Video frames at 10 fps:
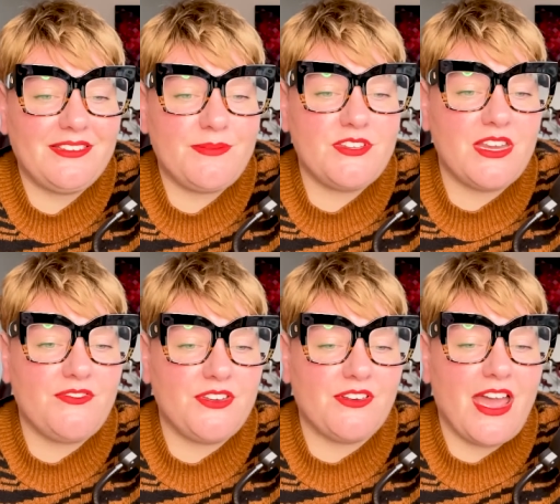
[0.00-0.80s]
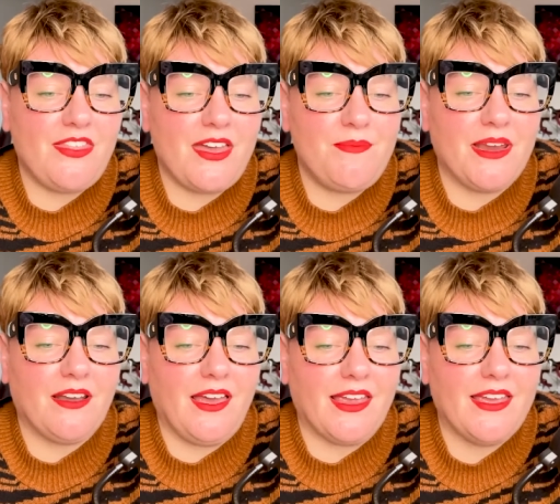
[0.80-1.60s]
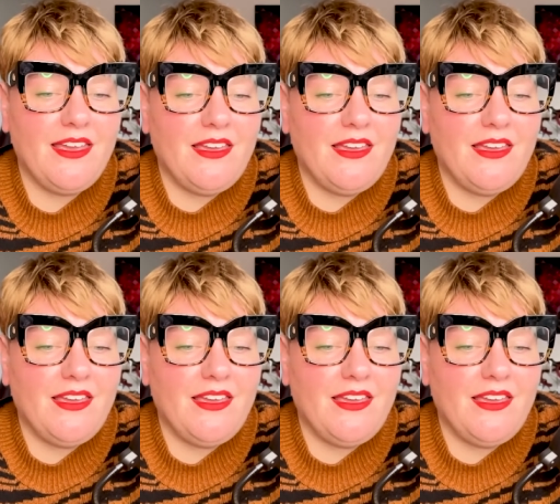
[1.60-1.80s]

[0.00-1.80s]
especially if you're out there being like,